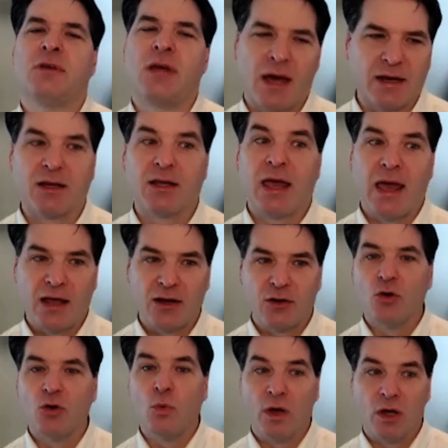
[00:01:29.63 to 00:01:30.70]
kind of can
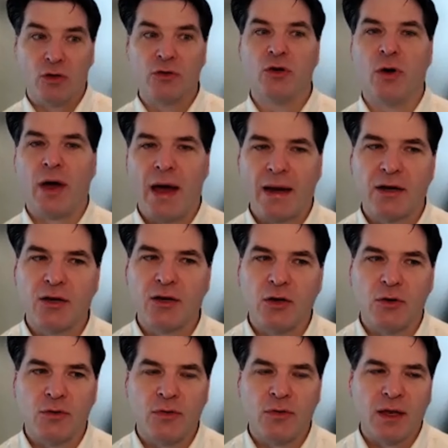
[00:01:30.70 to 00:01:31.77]
do, will do
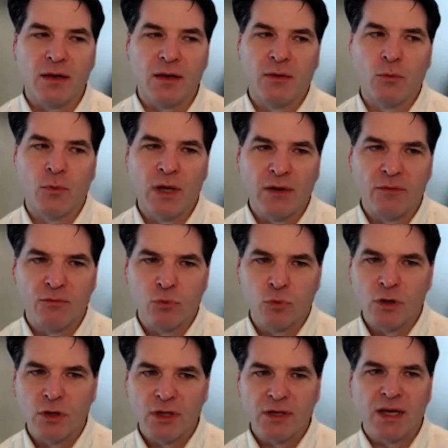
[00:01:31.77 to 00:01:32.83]
attitude that that we have
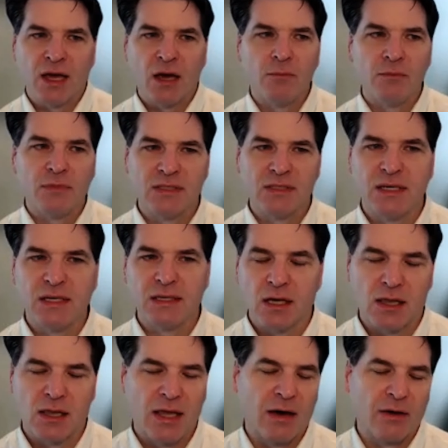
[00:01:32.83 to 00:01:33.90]
really come to see
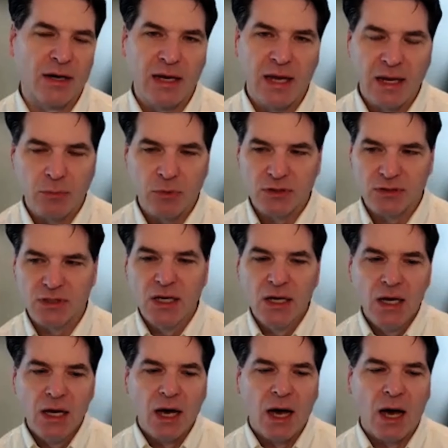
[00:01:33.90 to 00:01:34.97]
that cloud enables.
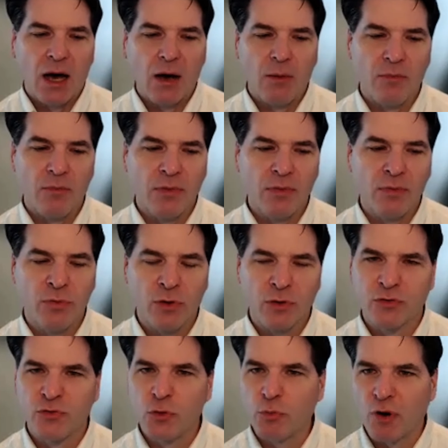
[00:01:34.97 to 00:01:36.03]
Um,
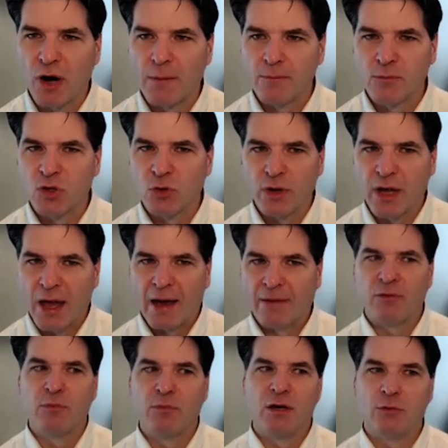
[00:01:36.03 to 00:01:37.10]
there's few problems that we
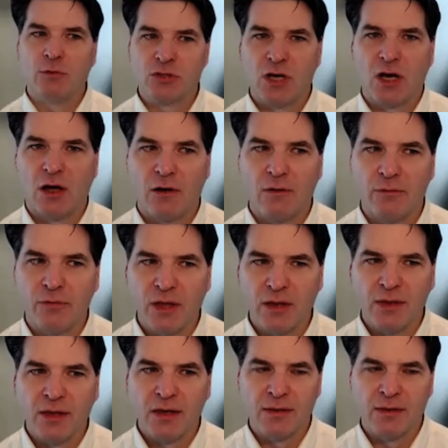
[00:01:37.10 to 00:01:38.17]
haven't been able to solve
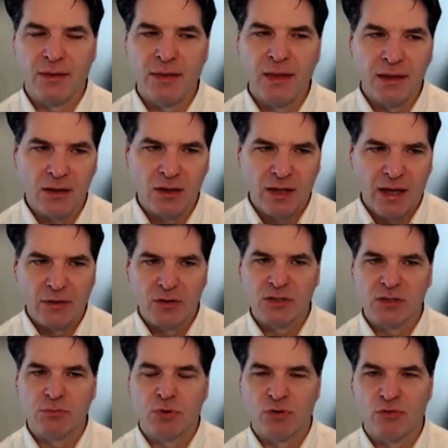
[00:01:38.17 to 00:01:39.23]
that that that cloud
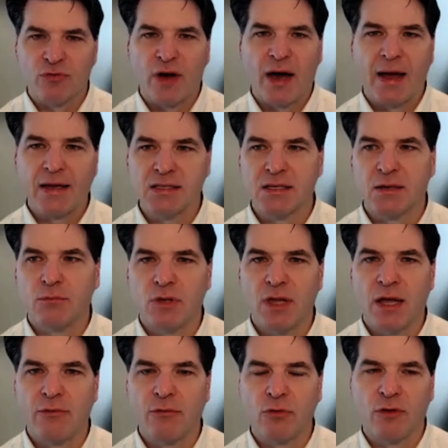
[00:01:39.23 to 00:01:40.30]
doesn't provide some
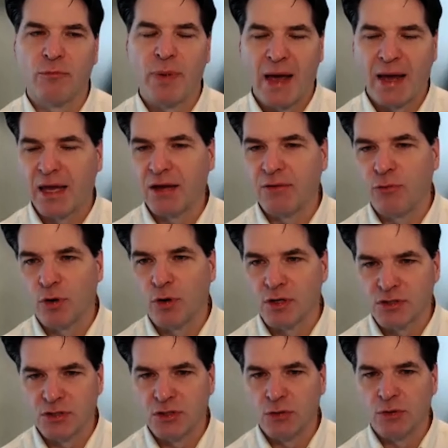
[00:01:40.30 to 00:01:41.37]
level of backing for
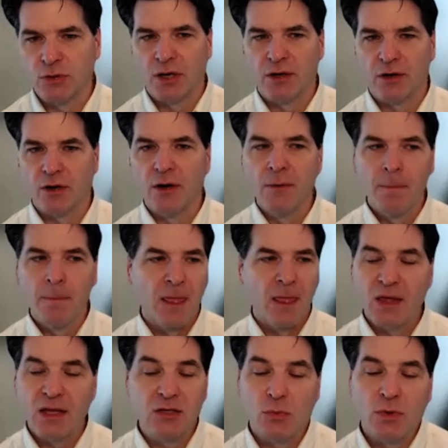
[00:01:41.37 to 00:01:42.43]
us to do it under
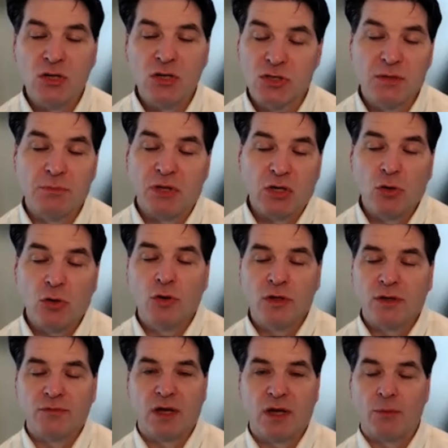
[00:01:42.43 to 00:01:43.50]
things that we just simply
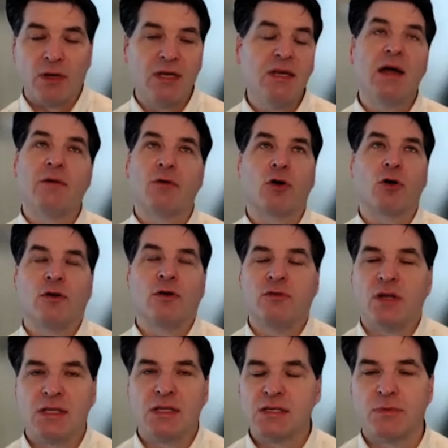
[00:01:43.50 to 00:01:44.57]
couldn't have done. We never could have
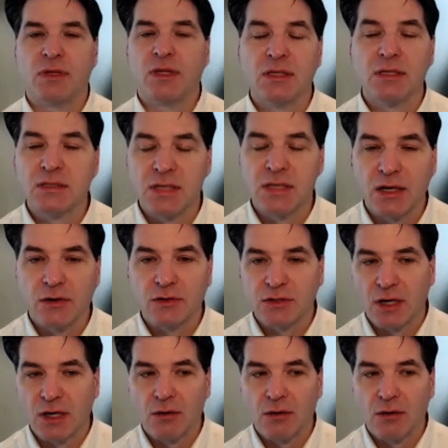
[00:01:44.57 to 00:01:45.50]
done something like this 10 years